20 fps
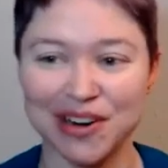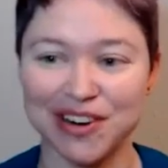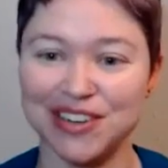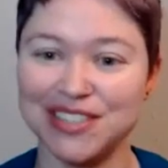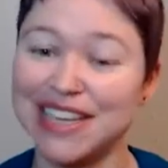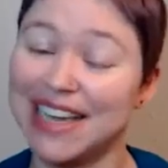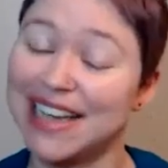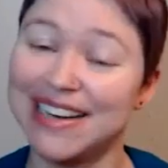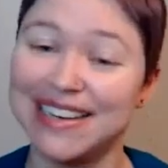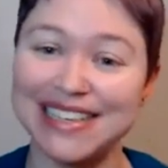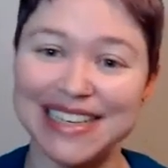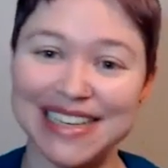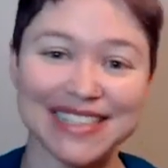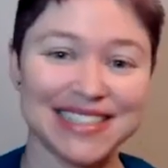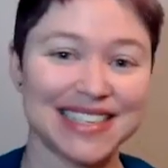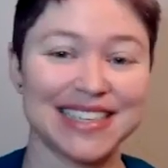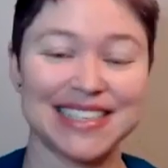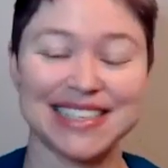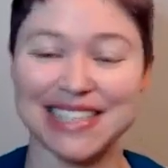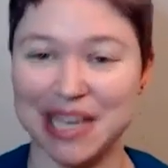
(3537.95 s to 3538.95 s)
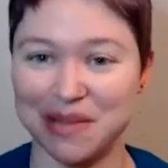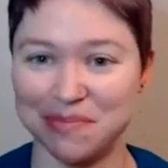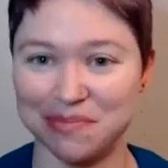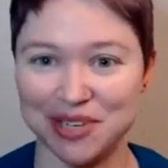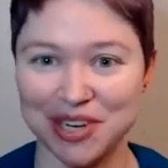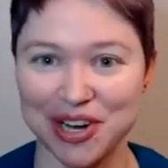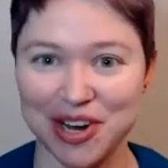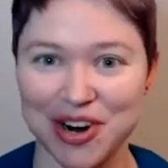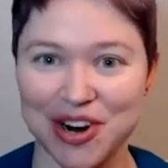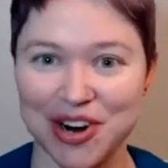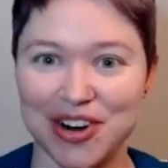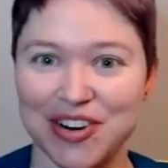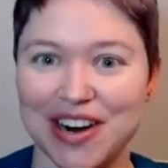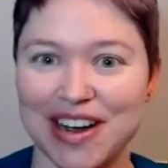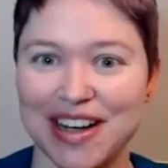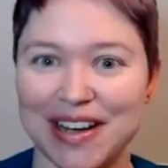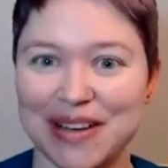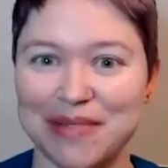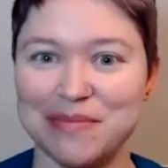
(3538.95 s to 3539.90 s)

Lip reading: and our attendees, accept our